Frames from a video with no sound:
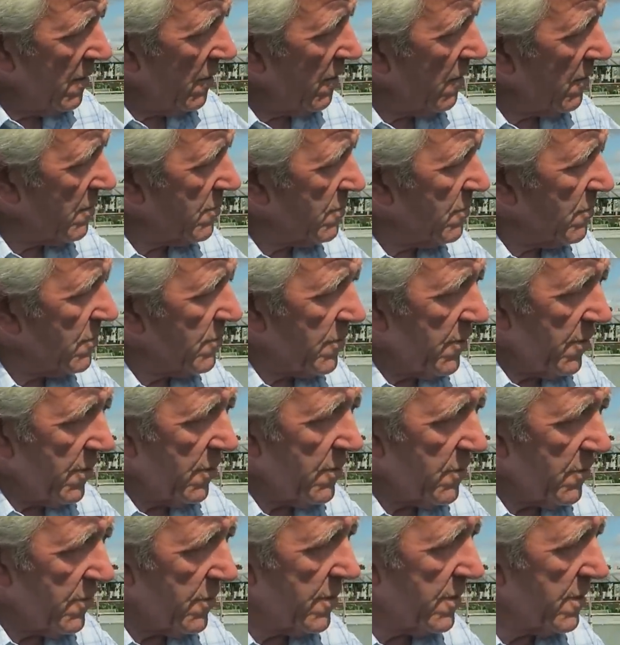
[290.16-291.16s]
on all
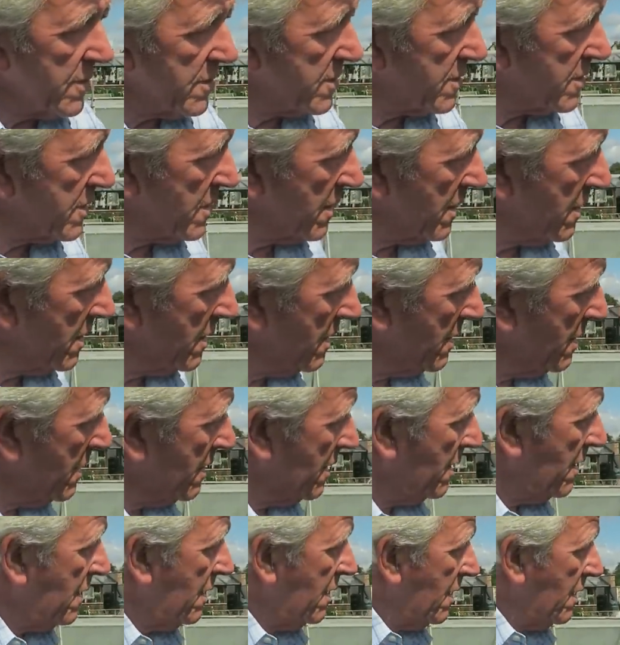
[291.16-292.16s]
the others.
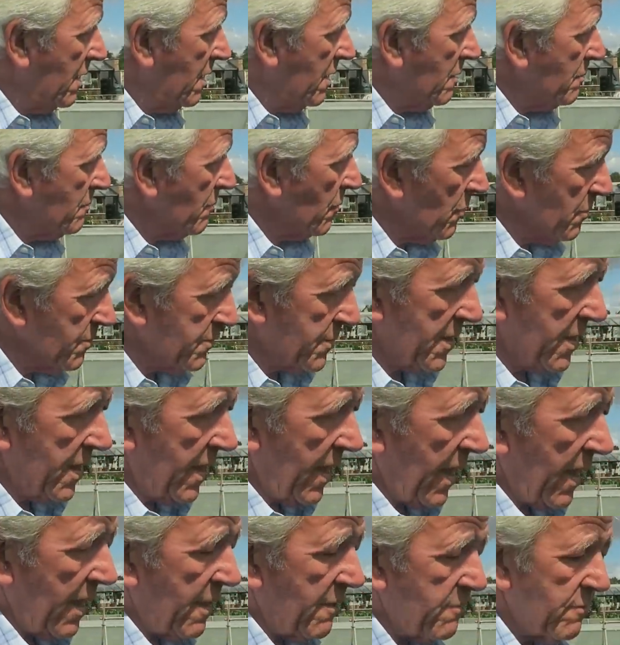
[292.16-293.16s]
Up to
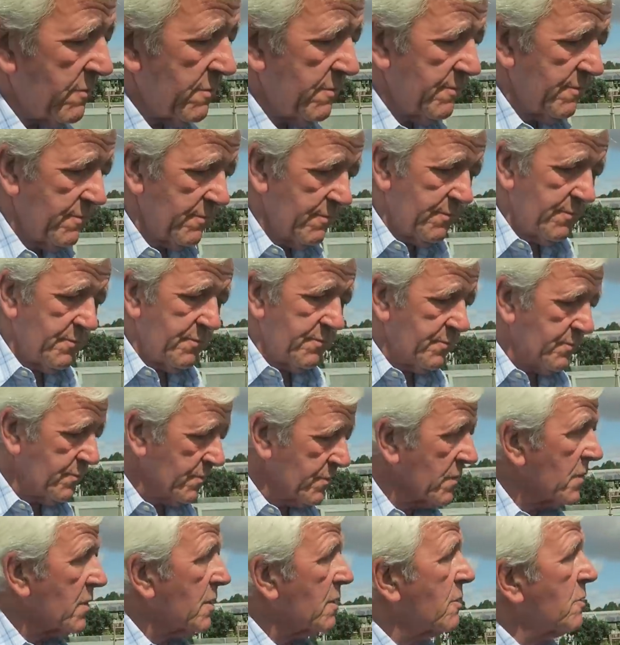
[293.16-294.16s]
now,
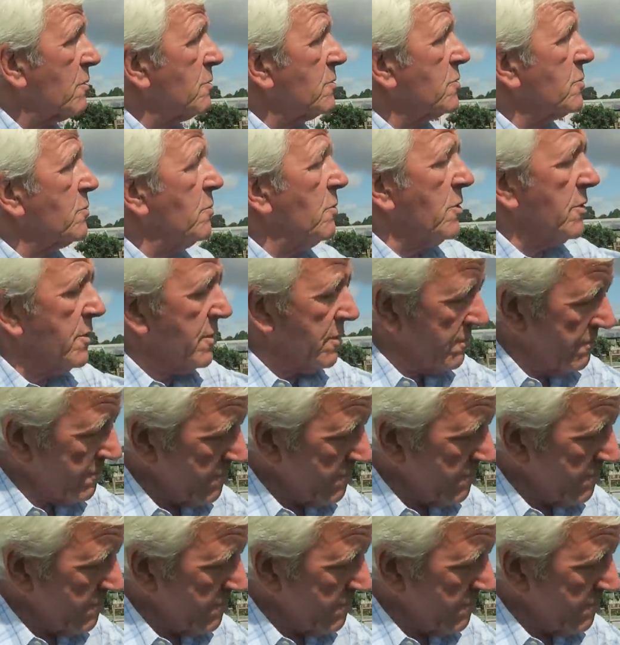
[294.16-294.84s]
touch wood,